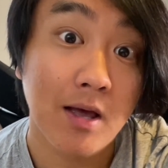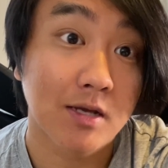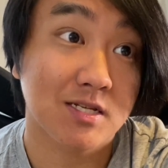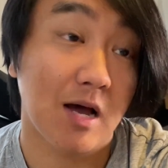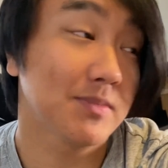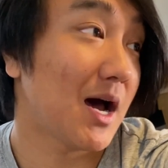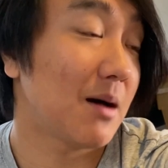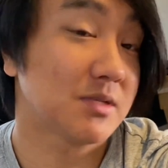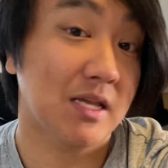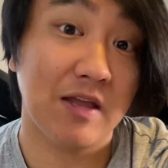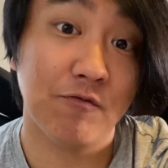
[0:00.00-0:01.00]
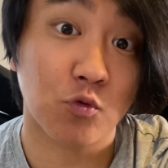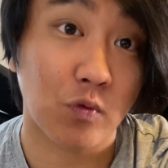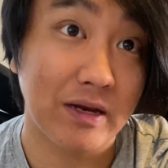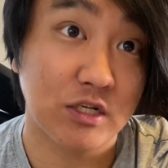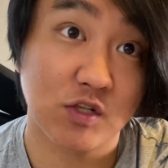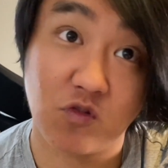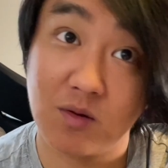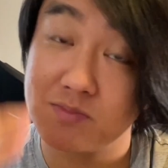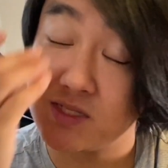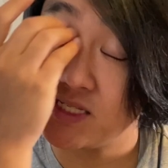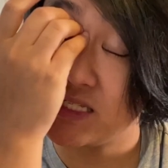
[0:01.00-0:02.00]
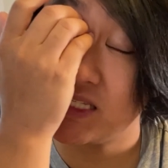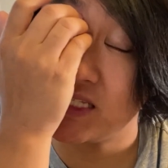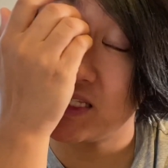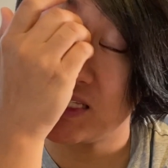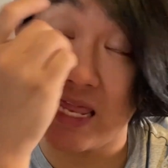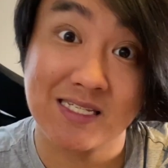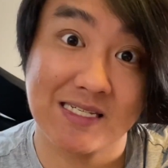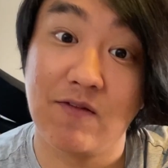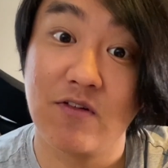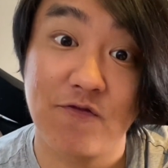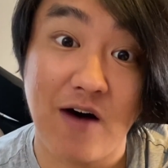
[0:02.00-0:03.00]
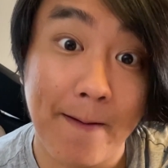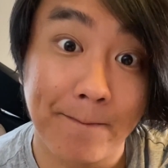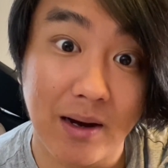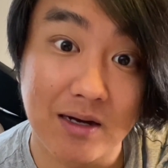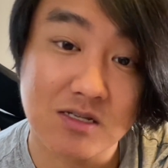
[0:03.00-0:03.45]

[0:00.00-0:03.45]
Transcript: Sometimes it even ranges from like $75.